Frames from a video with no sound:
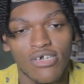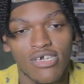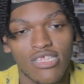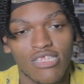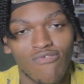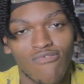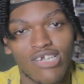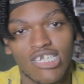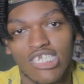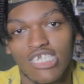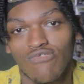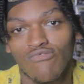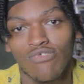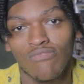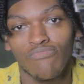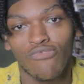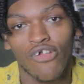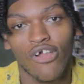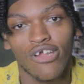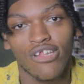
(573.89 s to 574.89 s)
the way she was
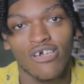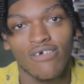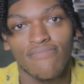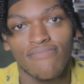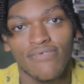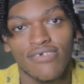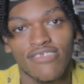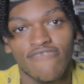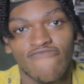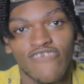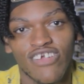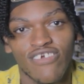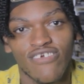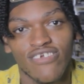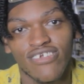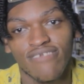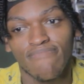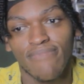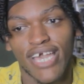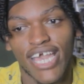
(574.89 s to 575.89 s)
brought up is
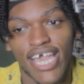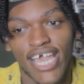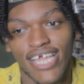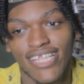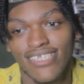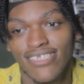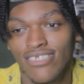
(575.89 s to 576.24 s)
very bad.